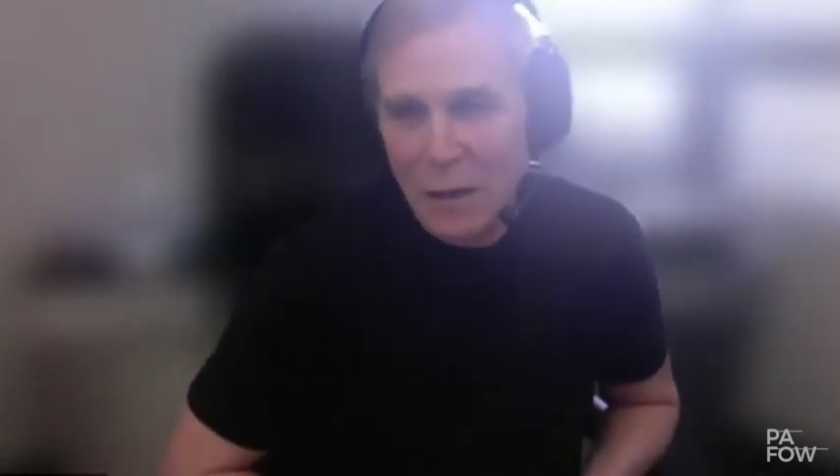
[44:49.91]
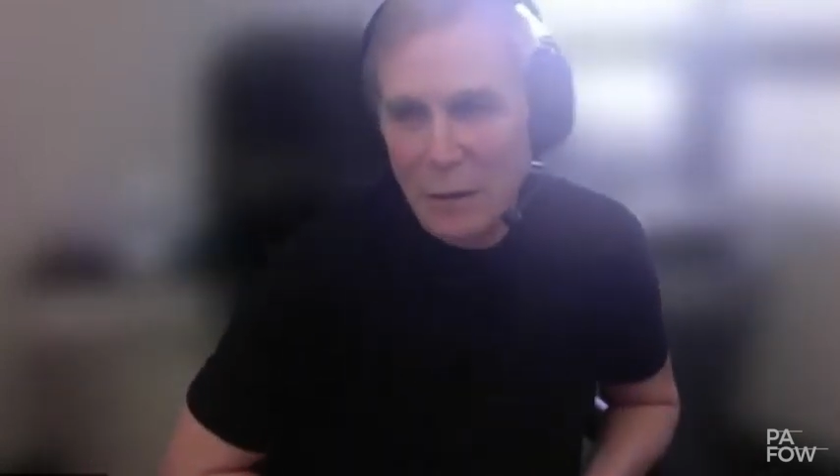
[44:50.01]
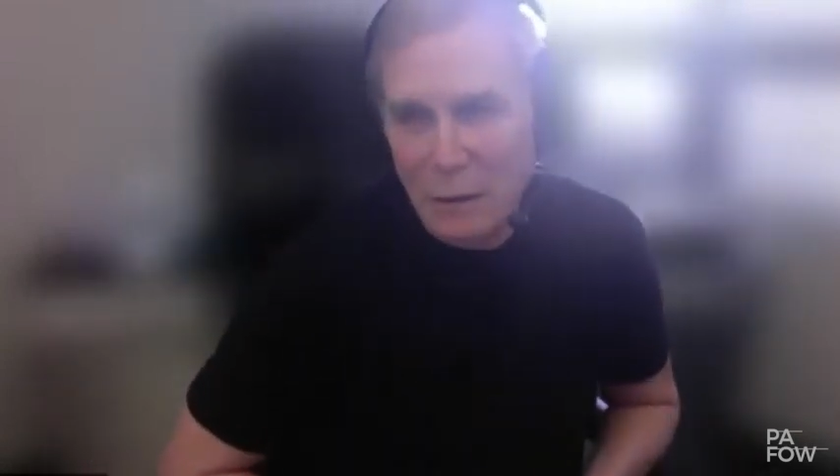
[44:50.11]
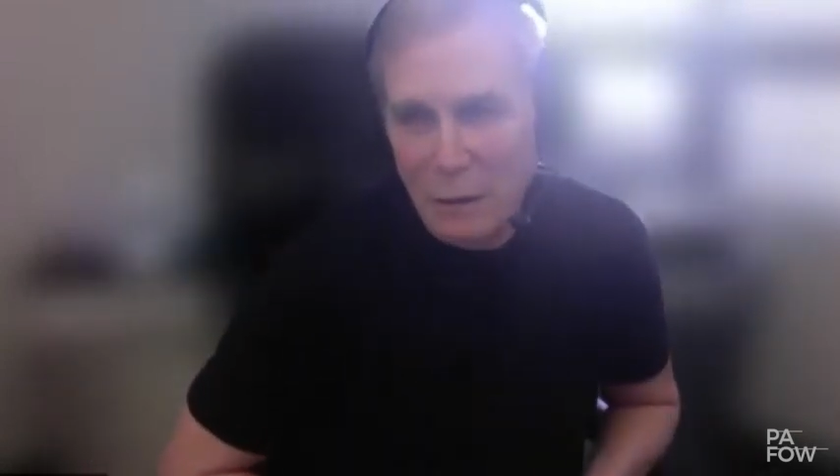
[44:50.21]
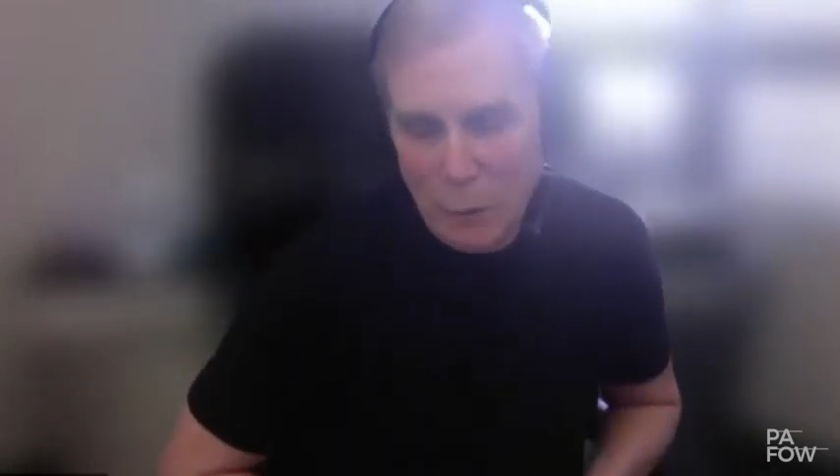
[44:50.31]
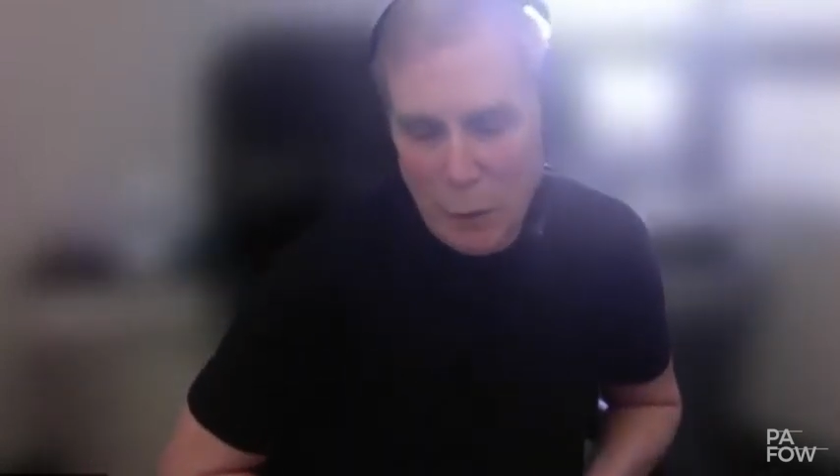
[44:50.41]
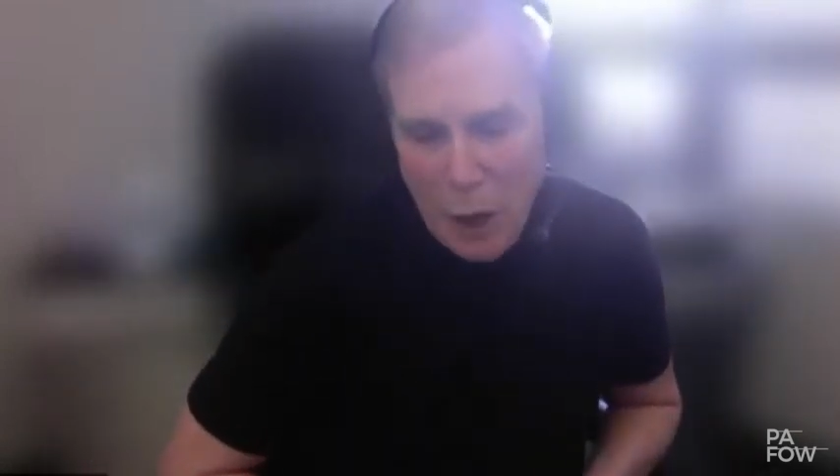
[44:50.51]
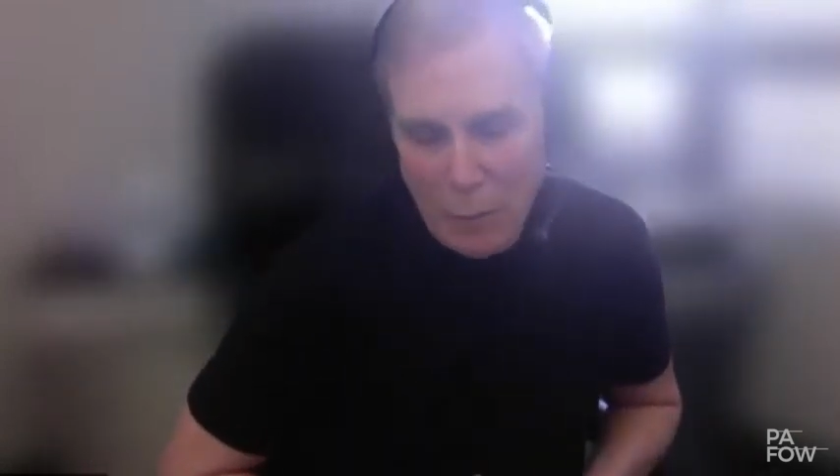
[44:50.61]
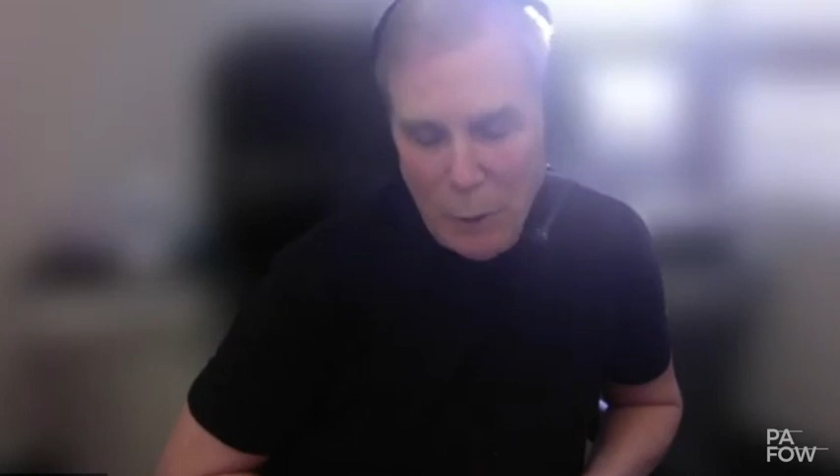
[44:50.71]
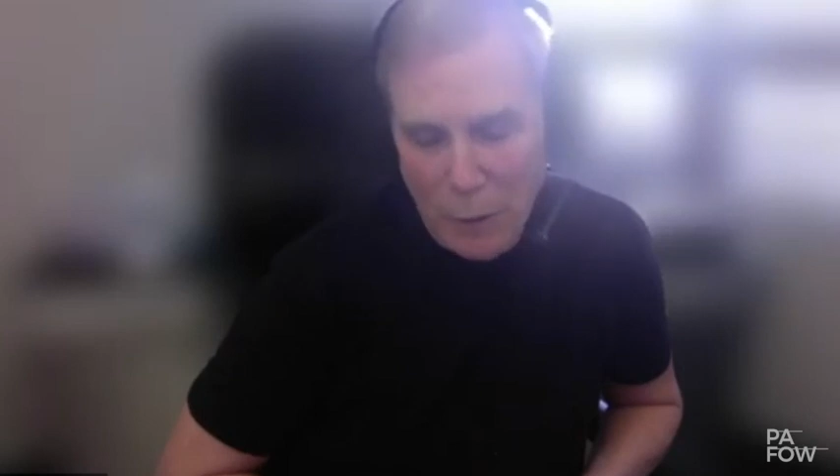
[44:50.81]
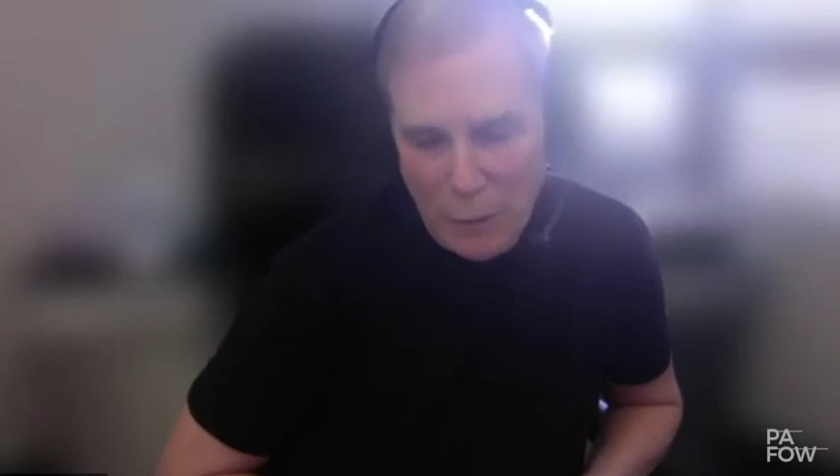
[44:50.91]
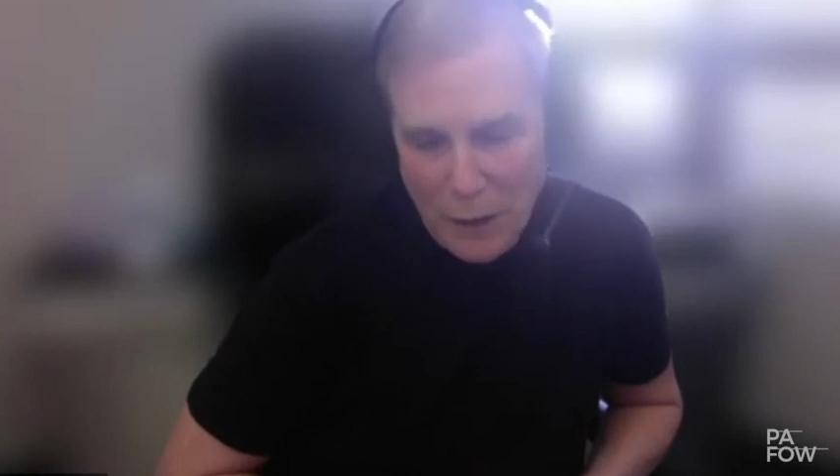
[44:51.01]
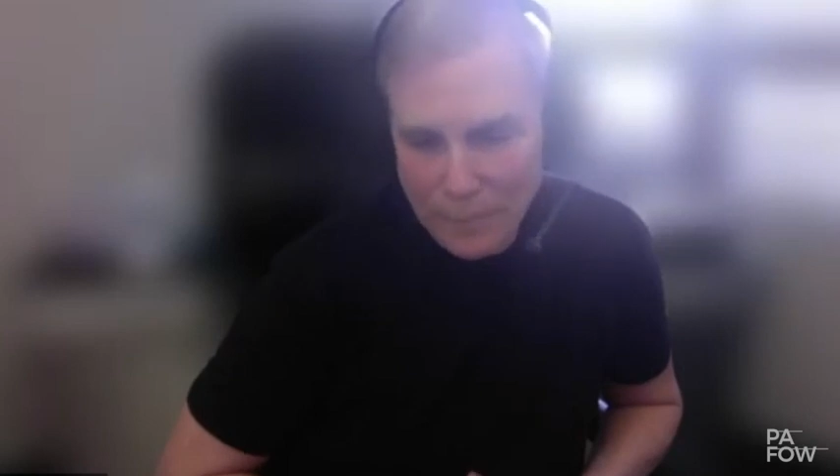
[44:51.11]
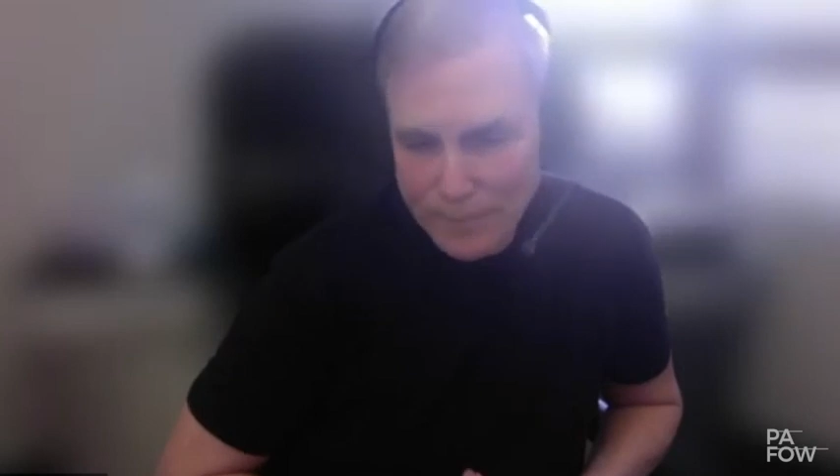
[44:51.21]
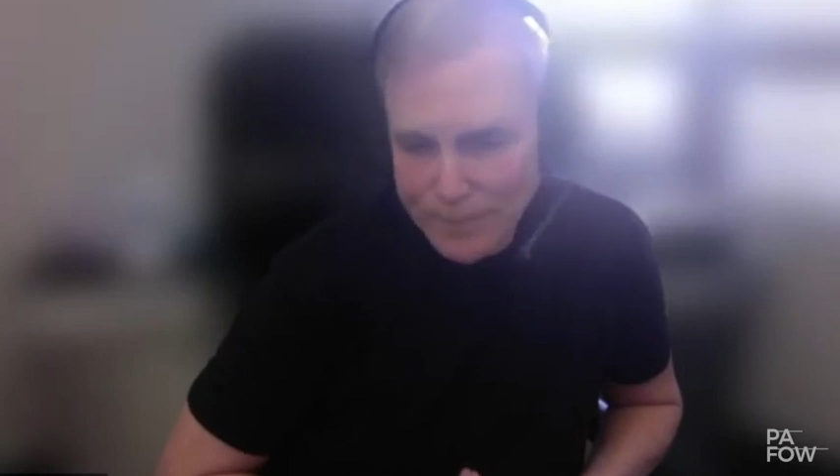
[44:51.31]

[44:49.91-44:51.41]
and the car broke down